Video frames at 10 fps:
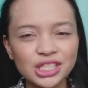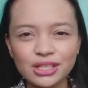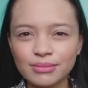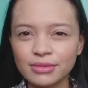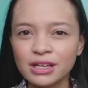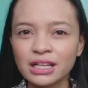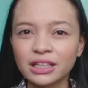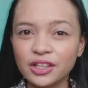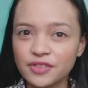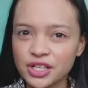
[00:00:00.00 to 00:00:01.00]
She
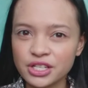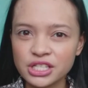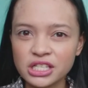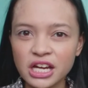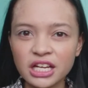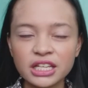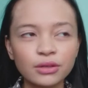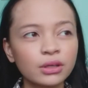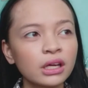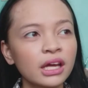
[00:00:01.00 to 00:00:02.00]
leaves her
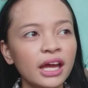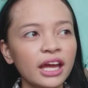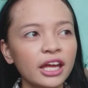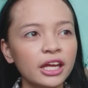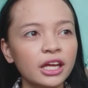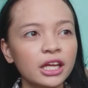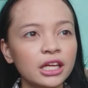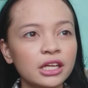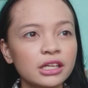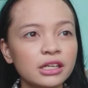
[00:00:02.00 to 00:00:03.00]
son,
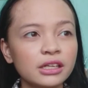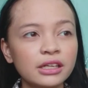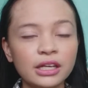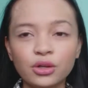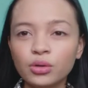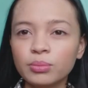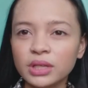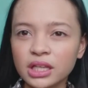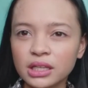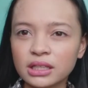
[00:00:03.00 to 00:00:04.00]
and they do
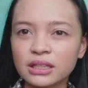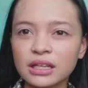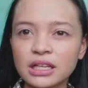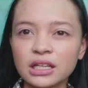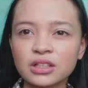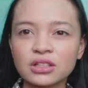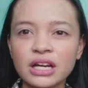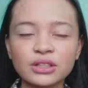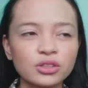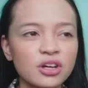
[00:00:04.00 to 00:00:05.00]
meet. They
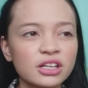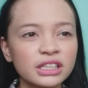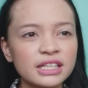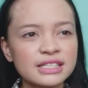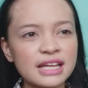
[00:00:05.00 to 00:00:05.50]
try to talk things